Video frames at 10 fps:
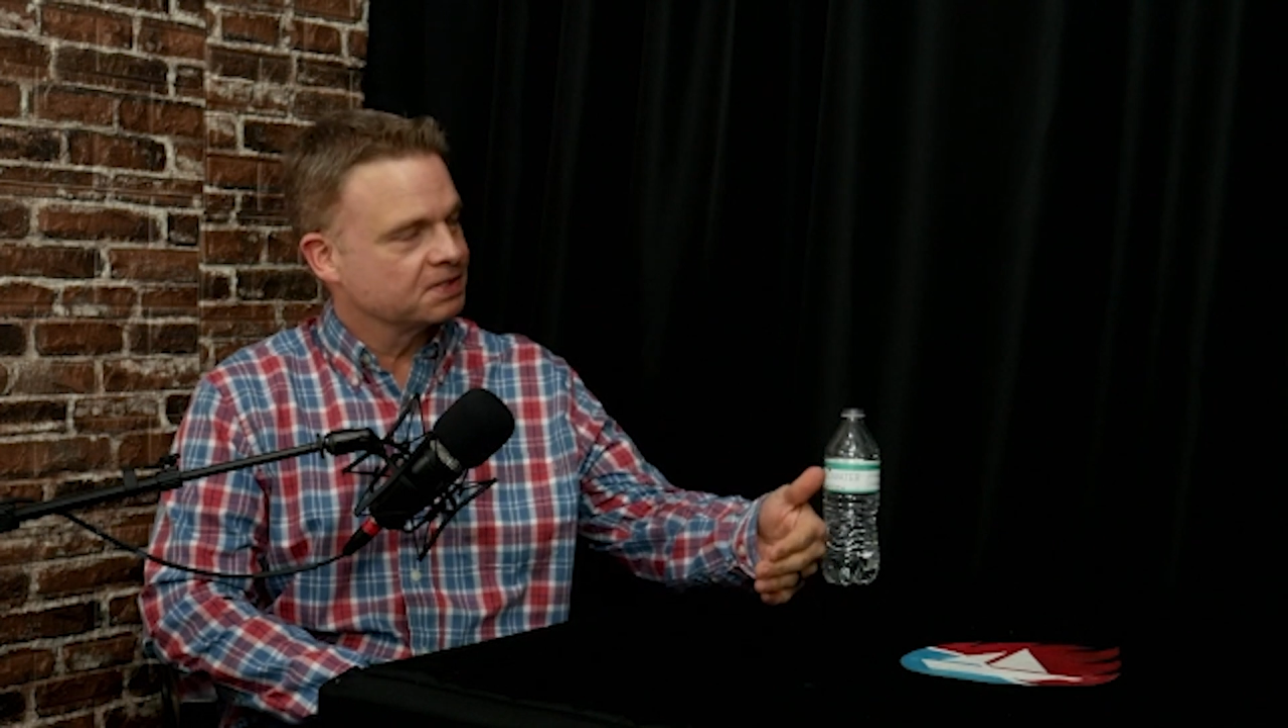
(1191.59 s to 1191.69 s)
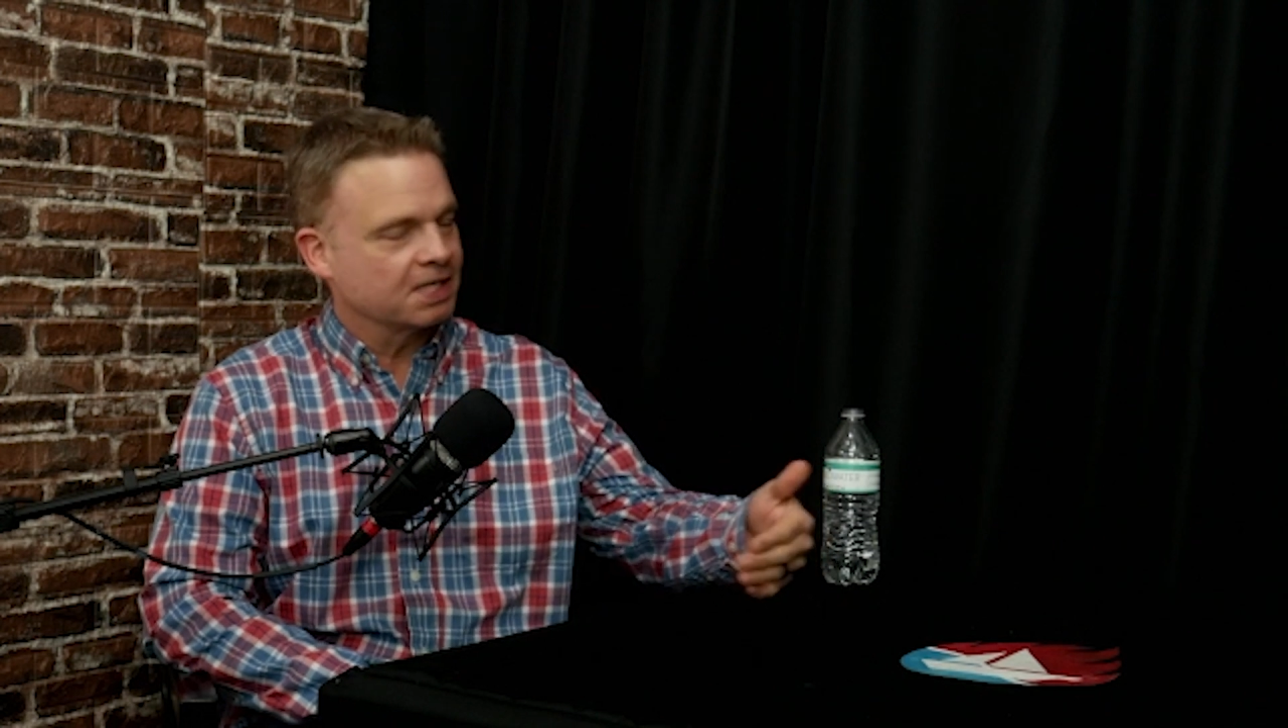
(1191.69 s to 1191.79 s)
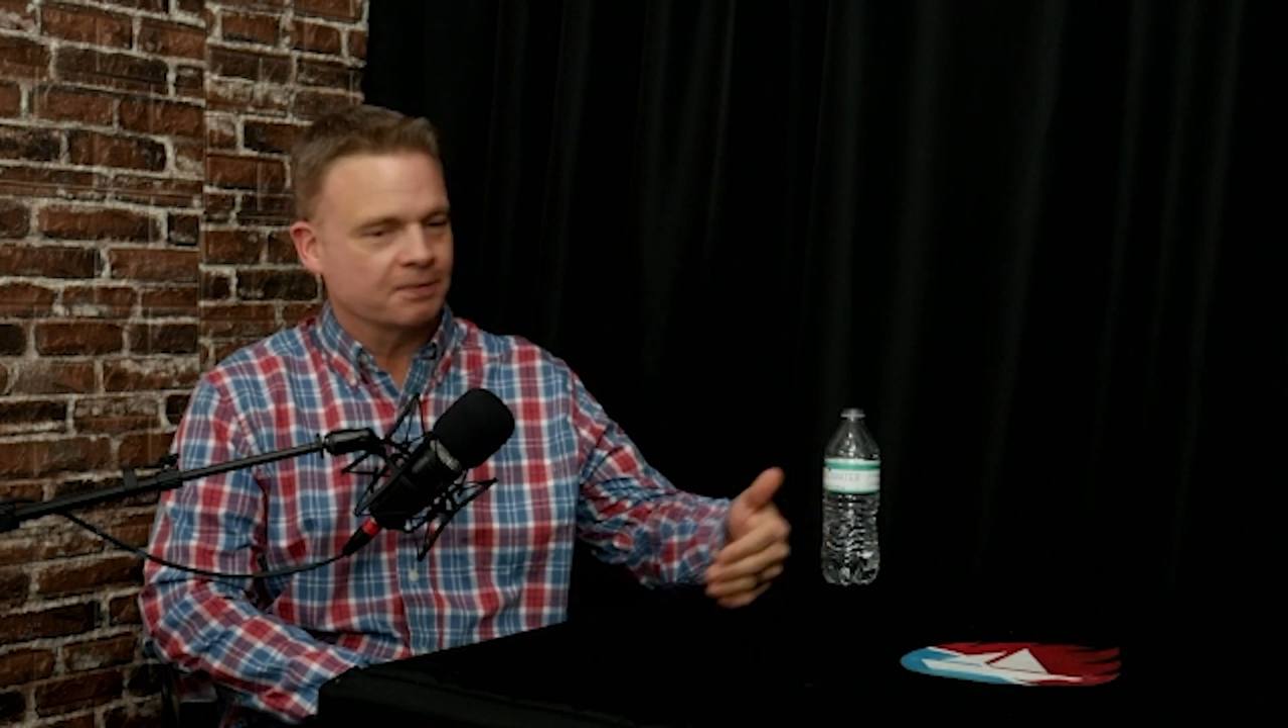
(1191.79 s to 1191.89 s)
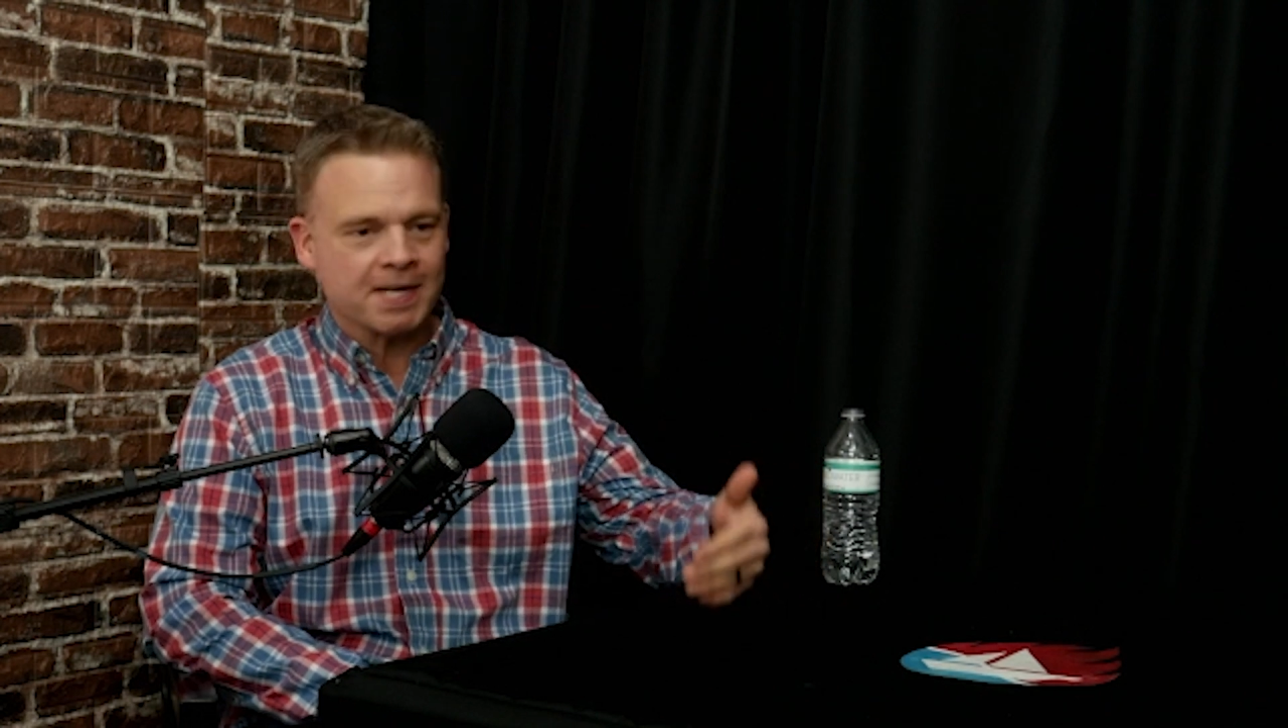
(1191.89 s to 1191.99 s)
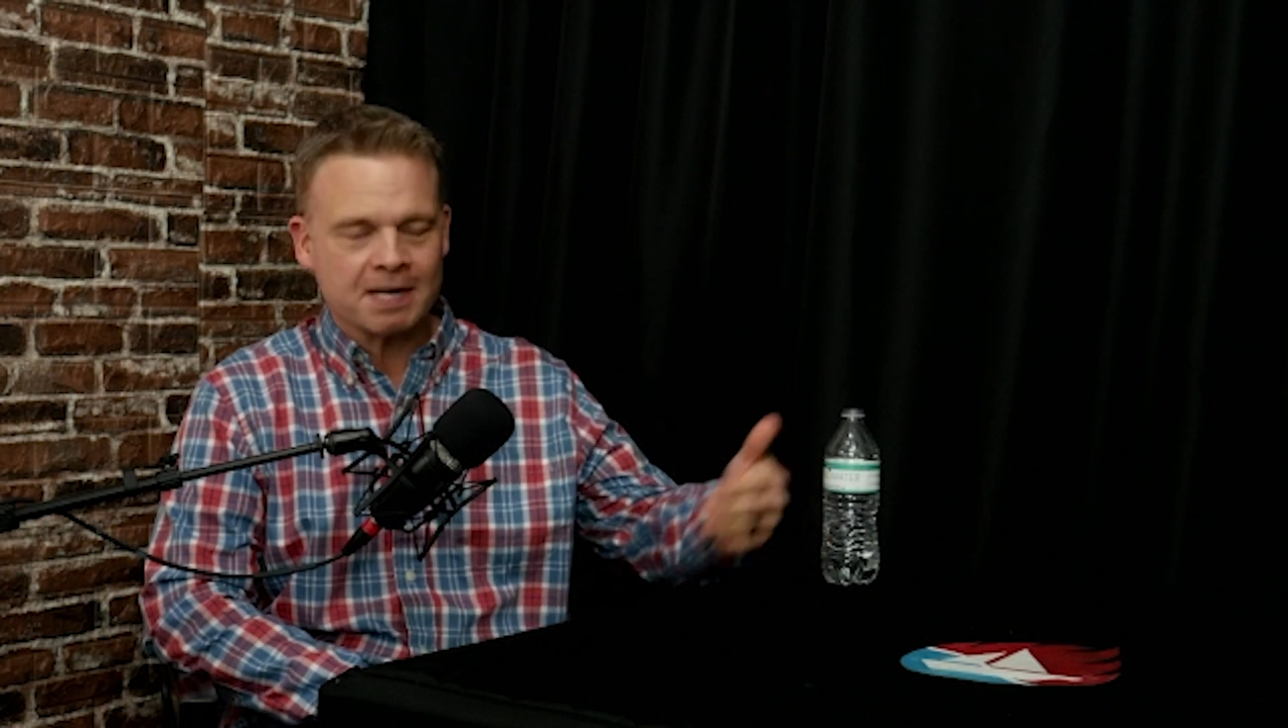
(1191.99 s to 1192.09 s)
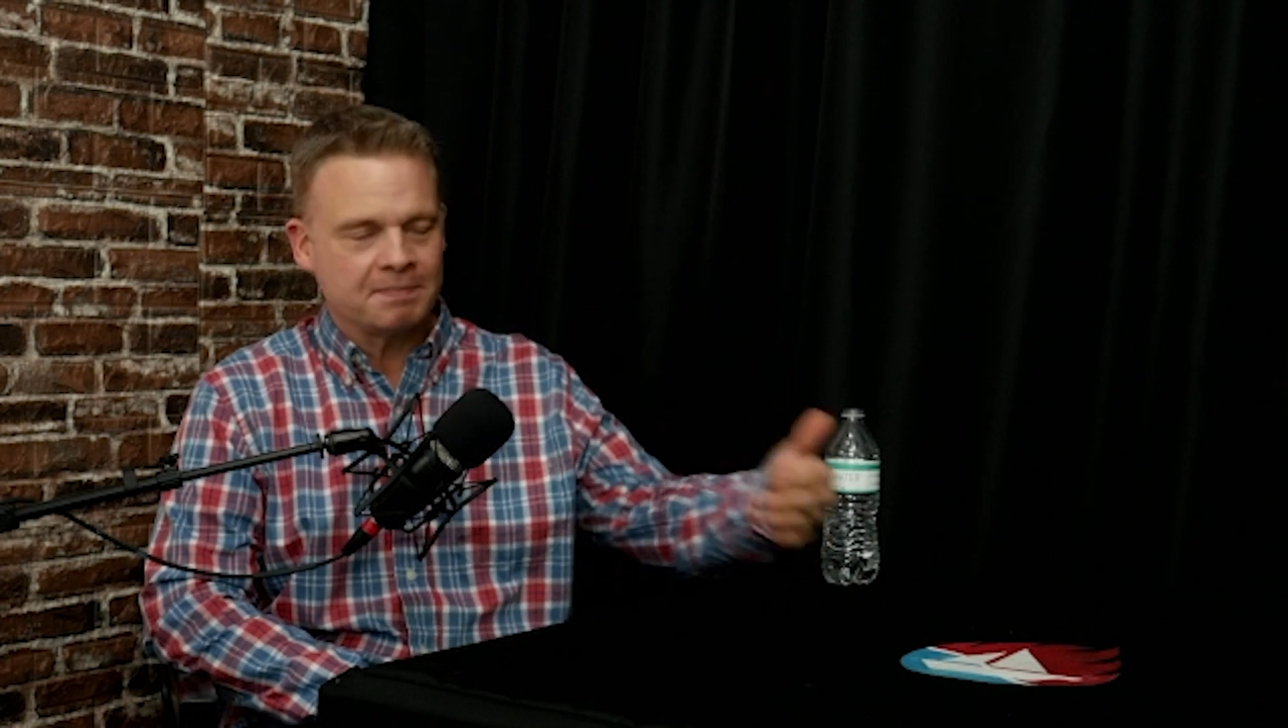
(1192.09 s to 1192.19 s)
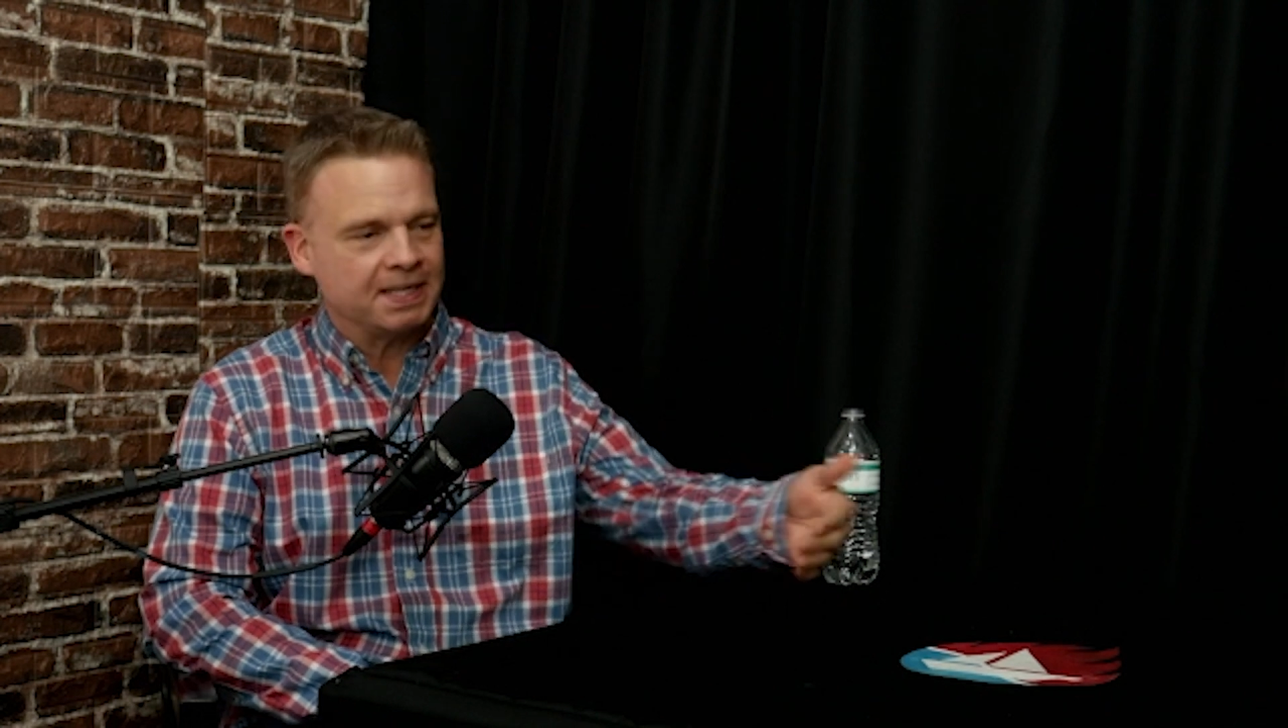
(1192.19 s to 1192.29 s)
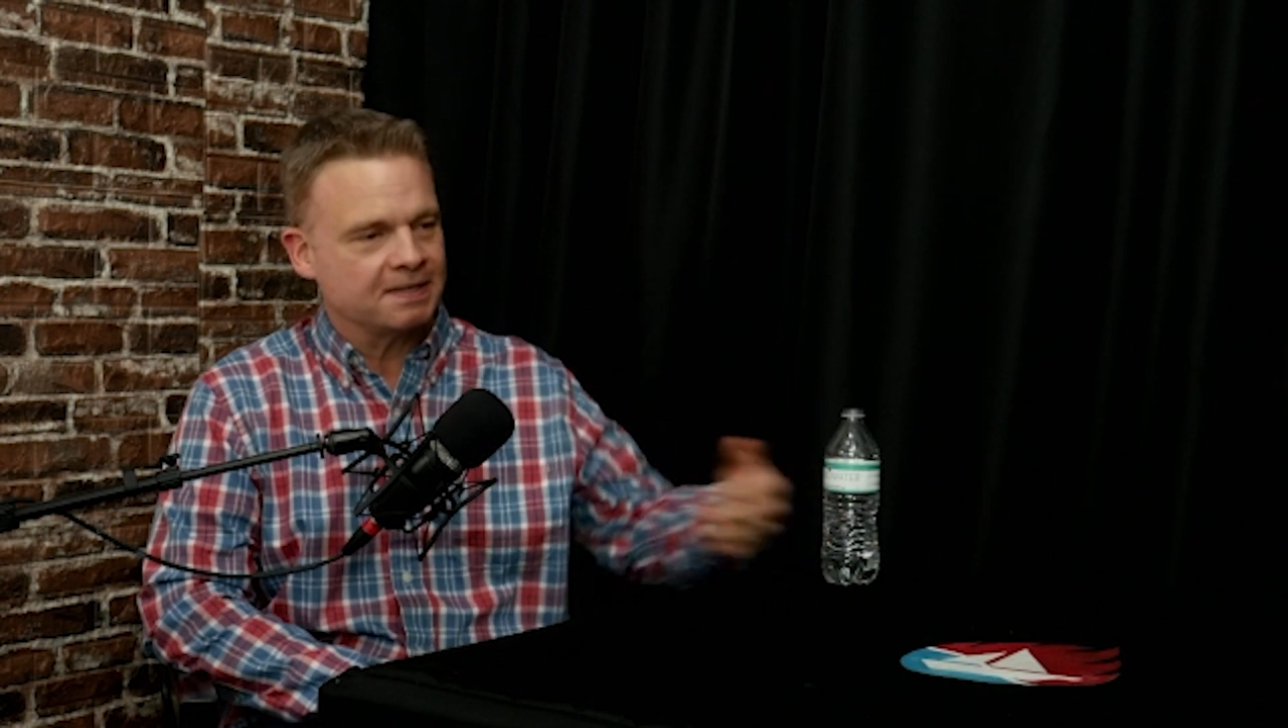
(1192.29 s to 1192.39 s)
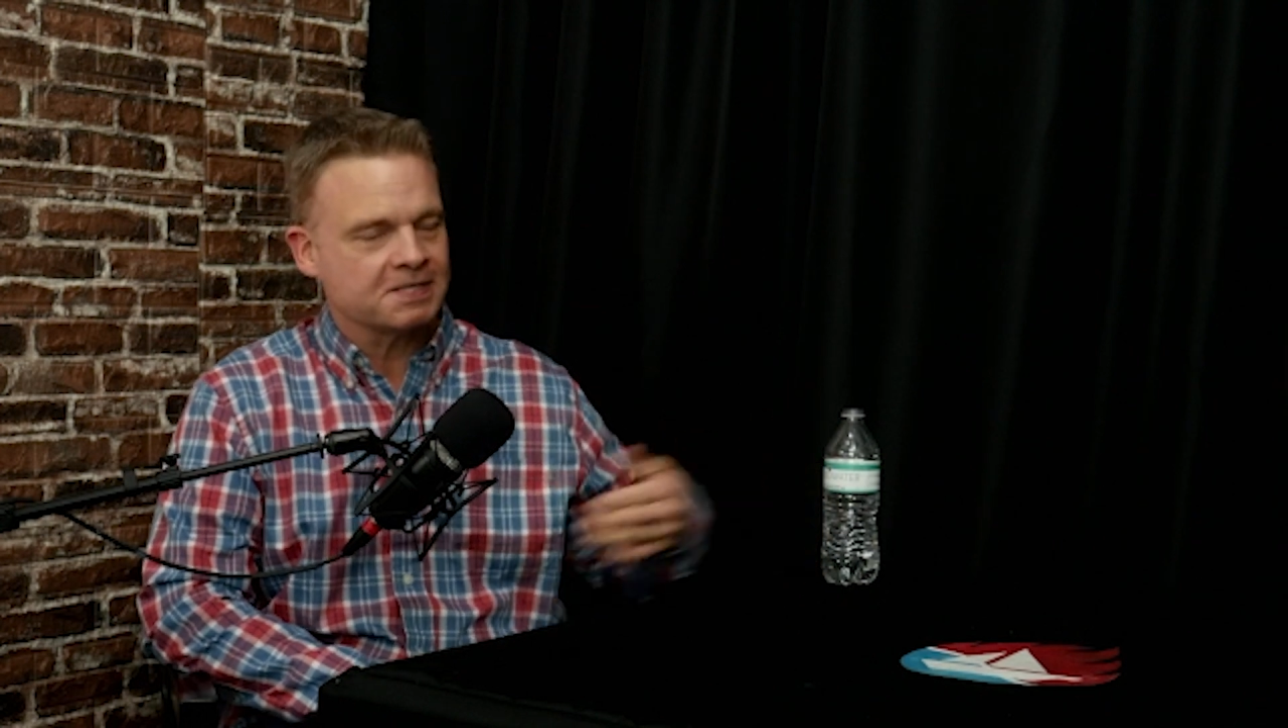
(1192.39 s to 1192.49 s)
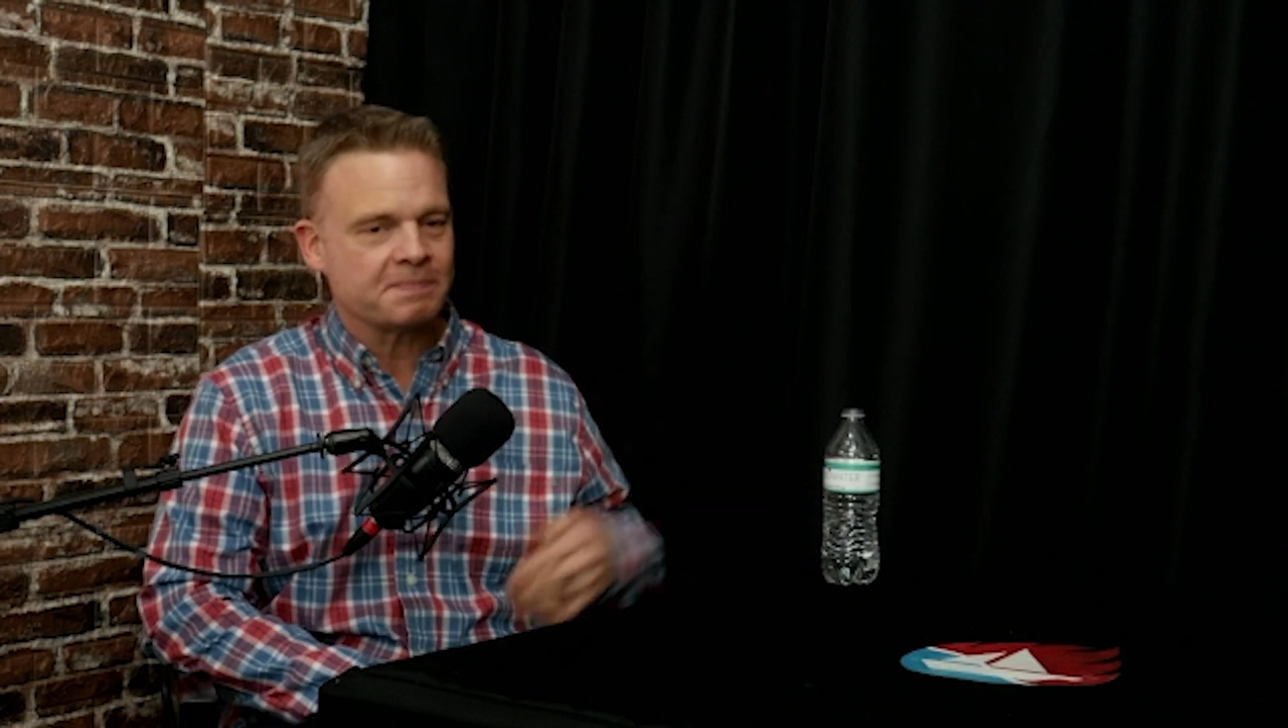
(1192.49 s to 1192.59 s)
And we had a meeting this